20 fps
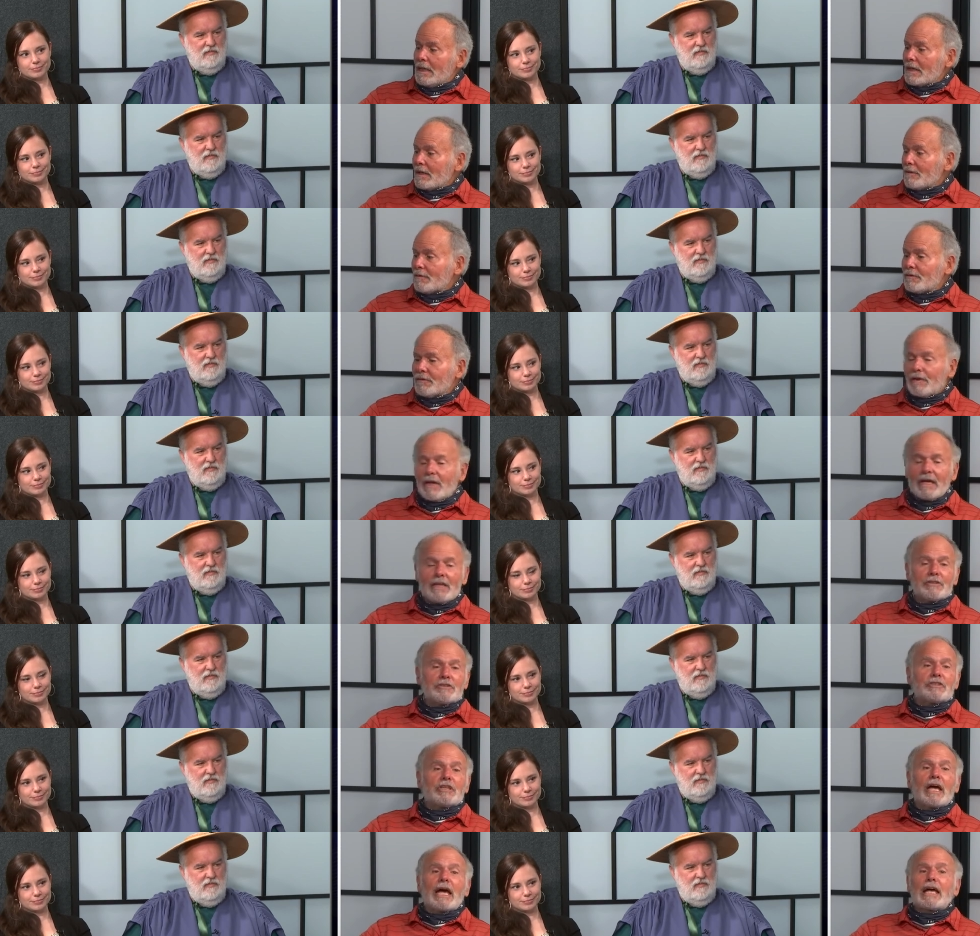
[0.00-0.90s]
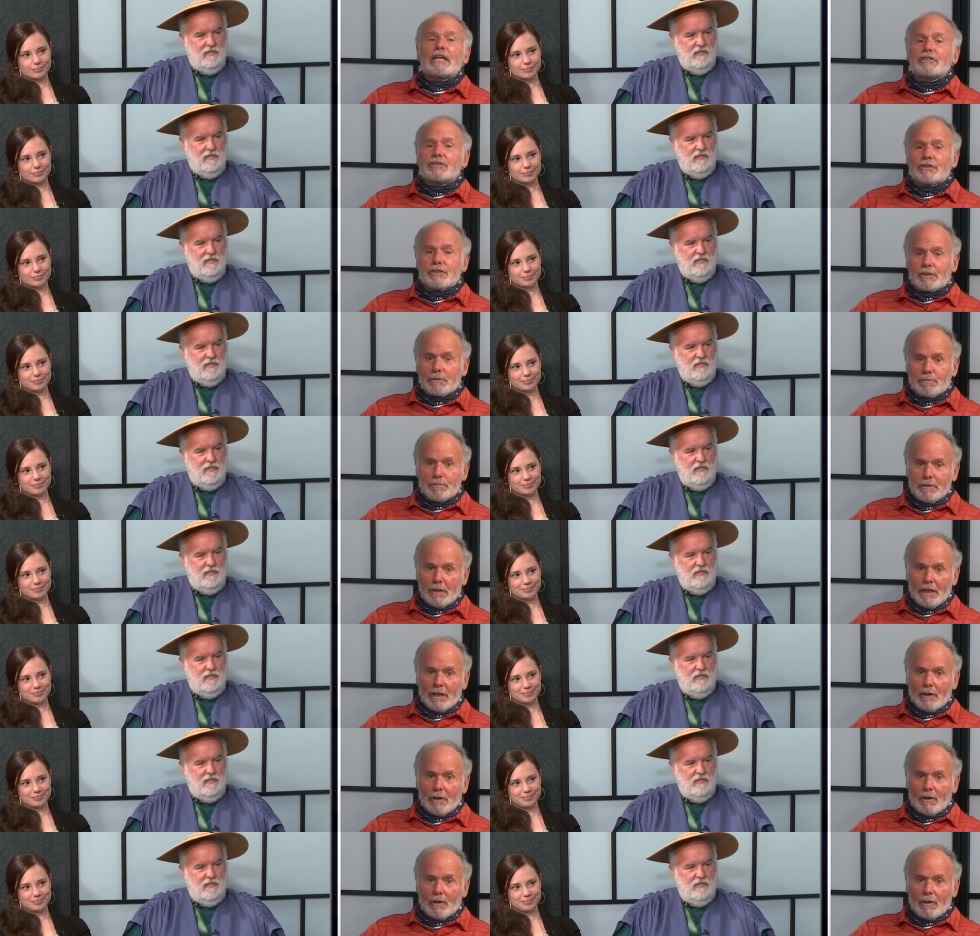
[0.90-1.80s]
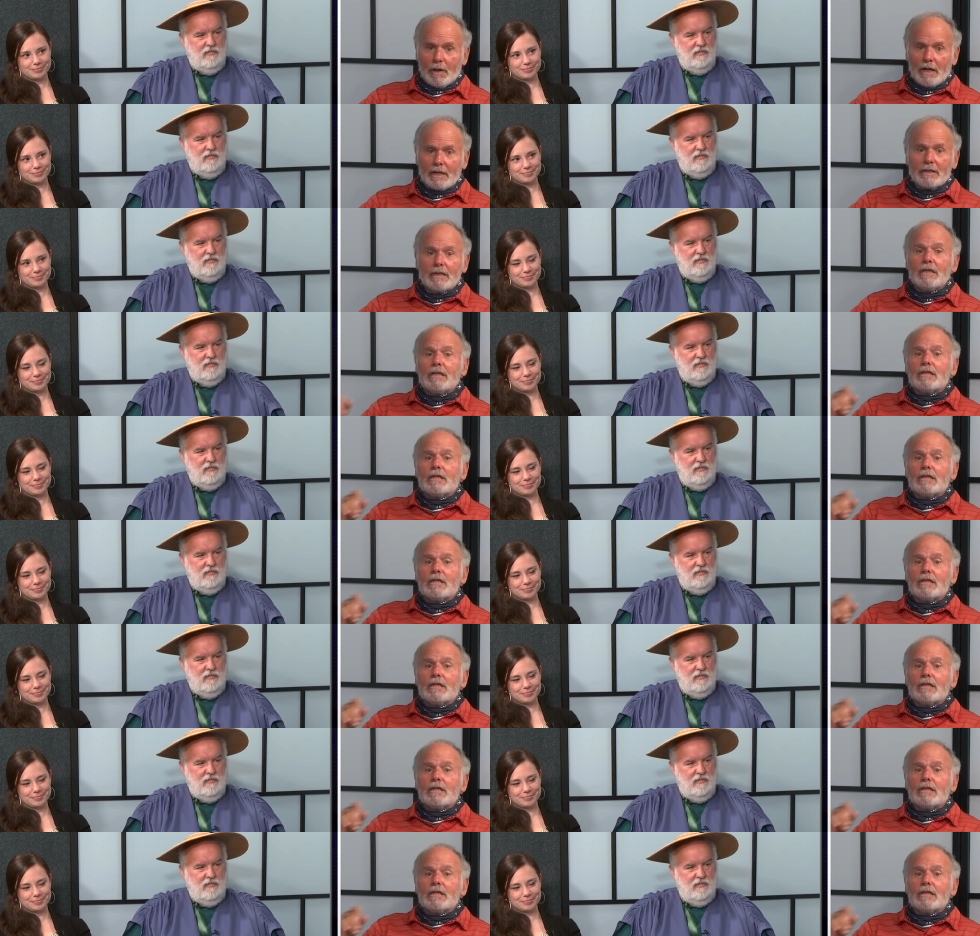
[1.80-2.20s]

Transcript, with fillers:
Speaker 1: and a fantastic play, all right?